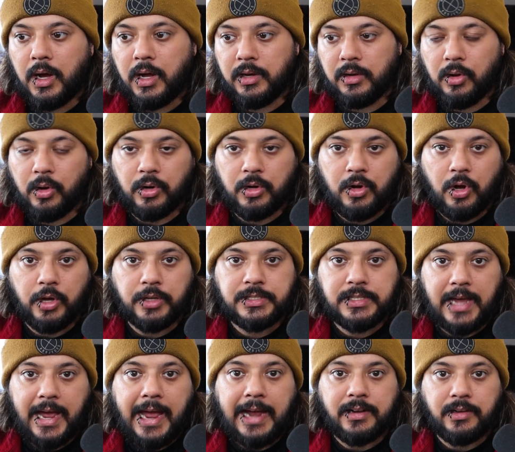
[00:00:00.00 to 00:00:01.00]
unlock cost
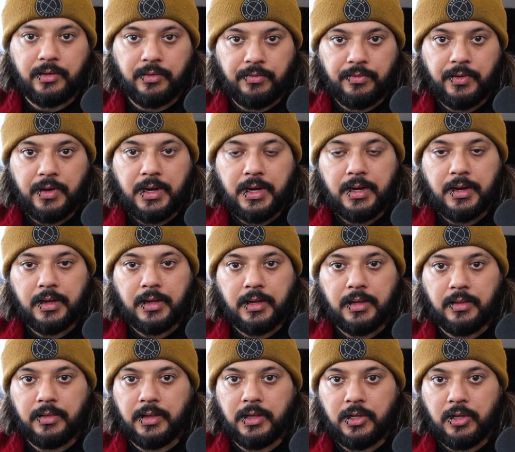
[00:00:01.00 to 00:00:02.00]
active
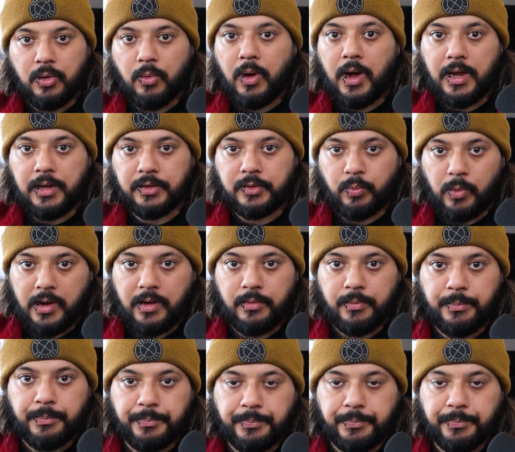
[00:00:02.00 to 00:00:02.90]
in the UI as well.